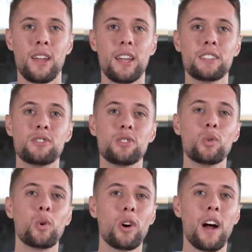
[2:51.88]
It's
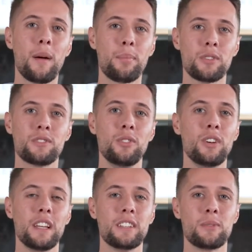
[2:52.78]
your
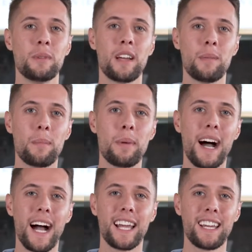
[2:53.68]
opportunity to become a
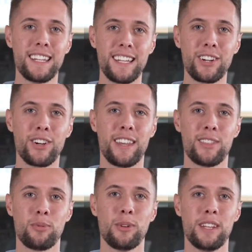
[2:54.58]
pioneer in
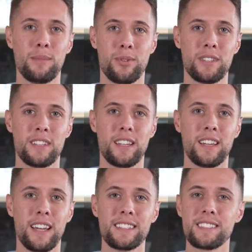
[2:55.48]
3D printing
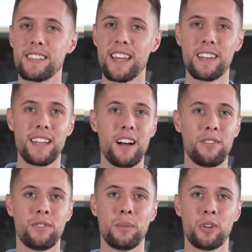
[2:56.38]
and stand
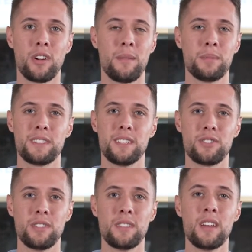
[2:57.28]
out from your
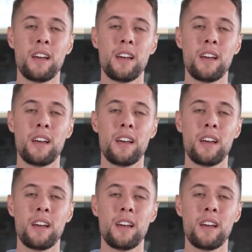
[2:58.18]
competition